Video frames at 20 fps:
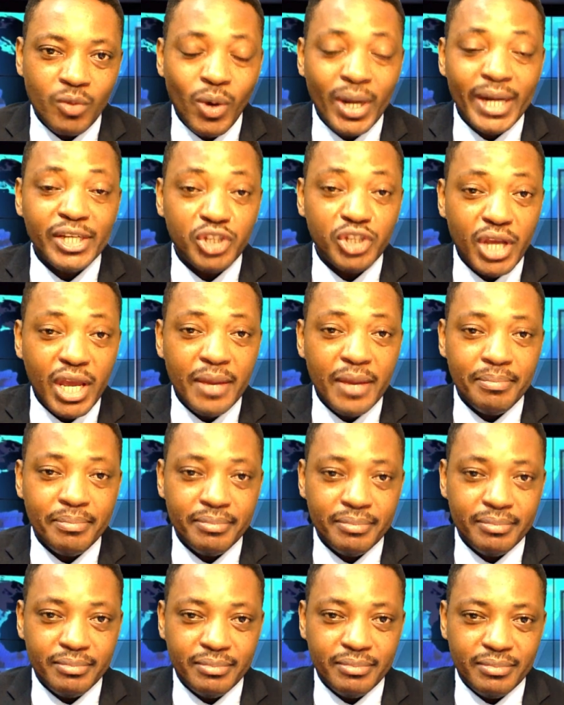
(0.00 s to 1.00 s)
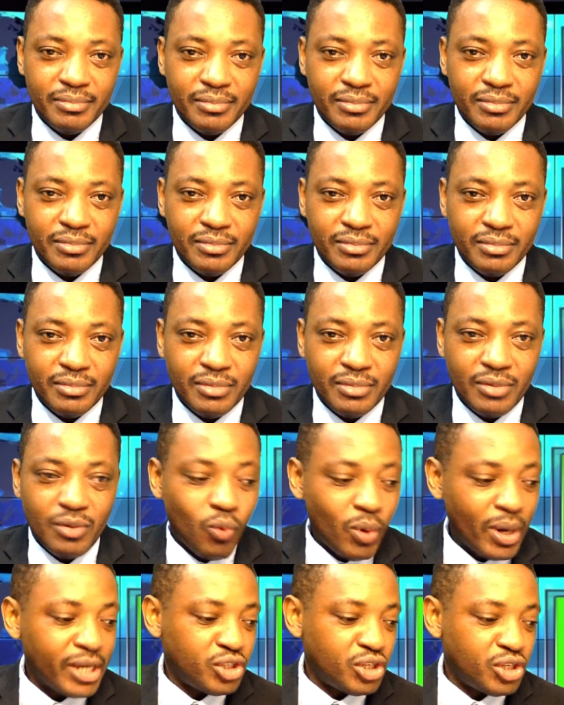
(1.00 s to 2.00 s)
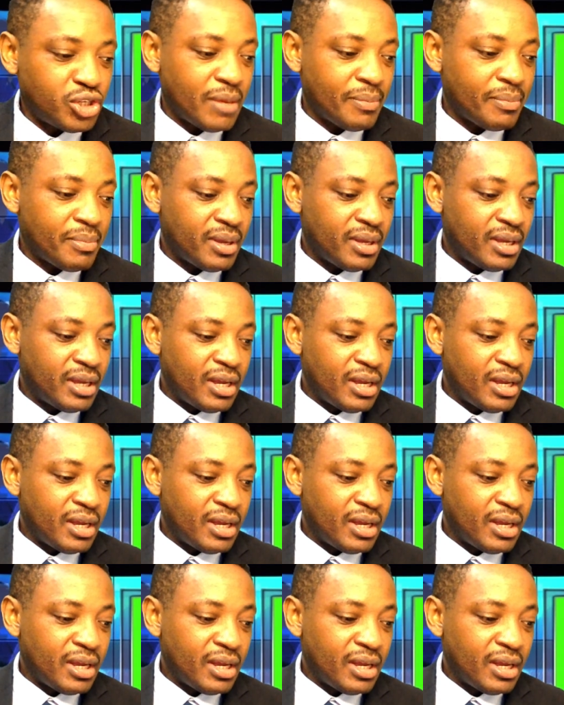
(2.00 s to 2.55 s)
What a shame. What a shame.